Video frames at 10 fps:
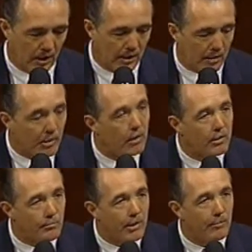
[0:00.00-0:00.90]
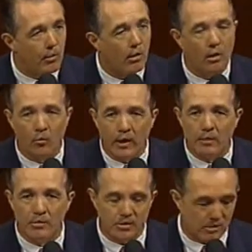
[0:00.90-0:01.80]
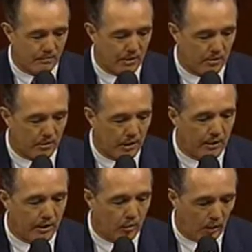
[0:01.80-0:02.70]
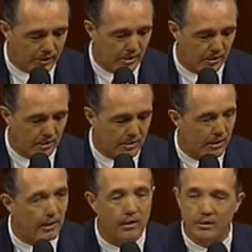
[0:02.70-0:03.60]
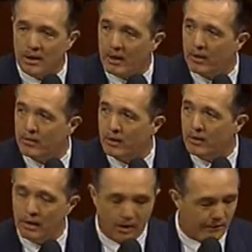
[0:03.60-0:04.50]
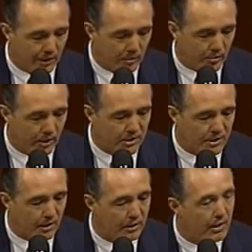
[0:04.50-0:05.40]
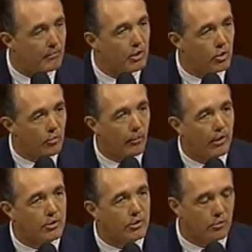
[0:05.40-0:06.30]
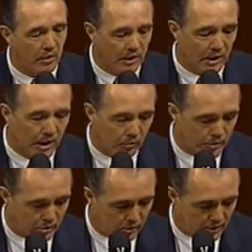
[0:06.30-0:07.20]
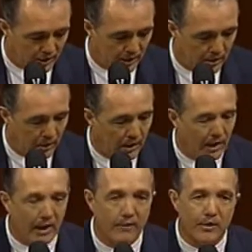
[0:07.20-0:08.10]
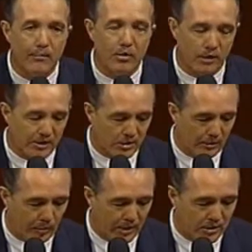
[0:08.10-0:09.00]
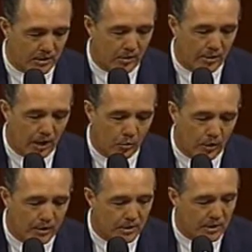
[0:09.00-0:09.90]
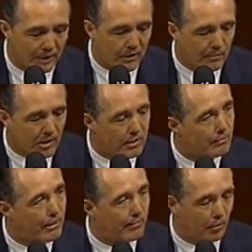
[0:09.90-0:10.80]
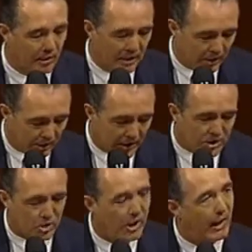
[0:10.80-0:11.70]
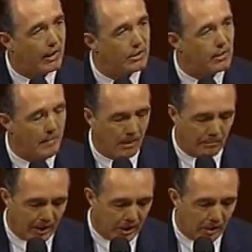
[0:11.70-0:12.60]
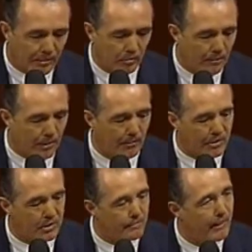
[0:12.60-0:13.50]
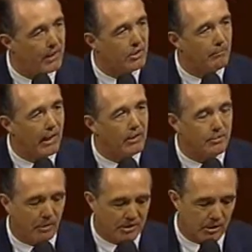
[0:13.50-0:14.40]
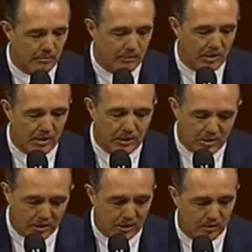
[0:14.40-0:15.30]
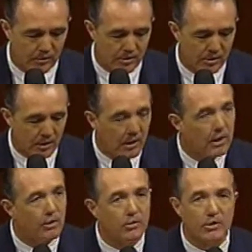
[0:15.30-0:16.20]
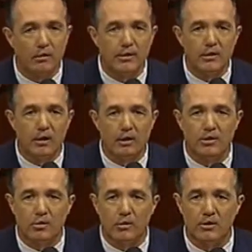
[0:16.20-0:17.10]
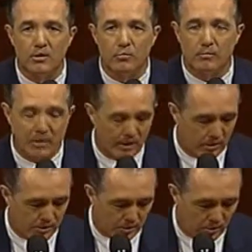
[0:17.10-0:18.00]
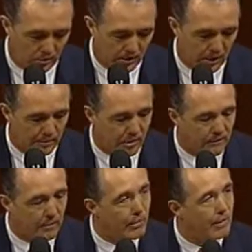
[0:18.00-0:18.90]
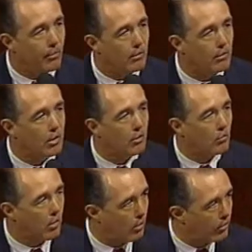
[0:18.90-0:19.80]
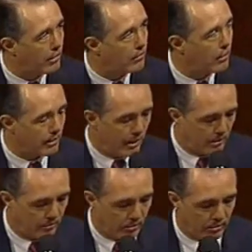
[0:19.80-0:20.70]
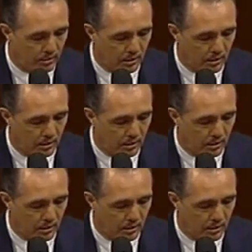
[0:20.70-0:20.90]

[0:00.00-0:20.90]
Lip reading: And the American people are awake, Mr. Speaker, and they are watching us, and they are tired of Democrats telling them that 2 + 2 = 13. And if Democrats and the President are not willing to give the American people this chance by helping Republicans pass a balanced budget amendment in this Congress, the resulting consequences will be theirs alone, and I believe the people will hold them accountable.